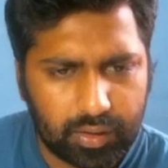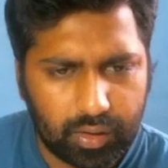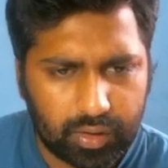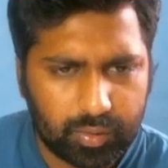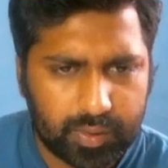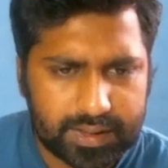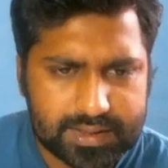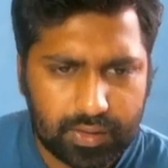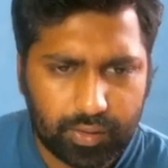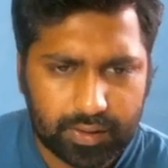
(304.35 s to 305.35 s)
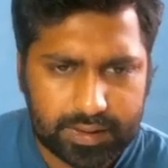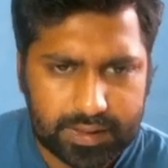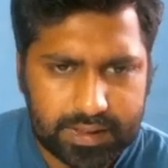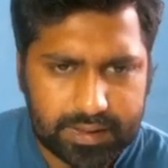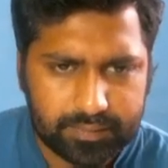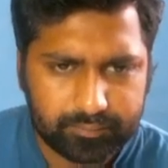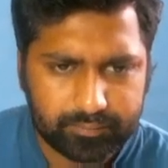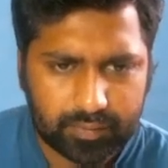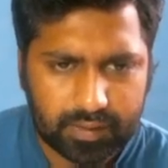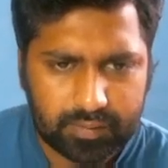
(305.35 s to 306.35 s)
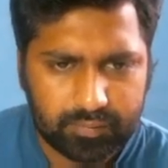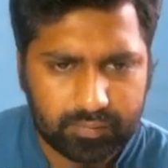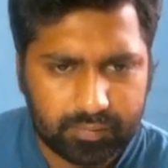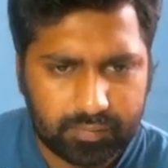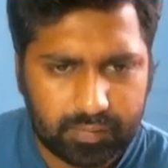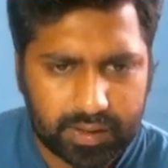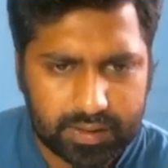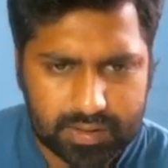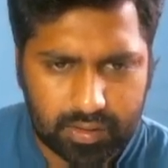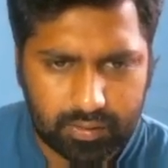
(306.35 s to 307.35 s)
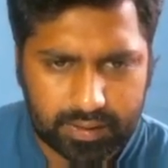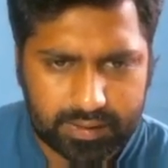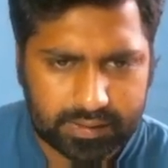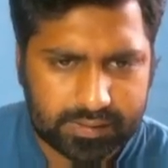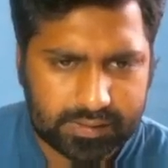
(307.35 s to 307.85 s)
log 1 as log e minus log a,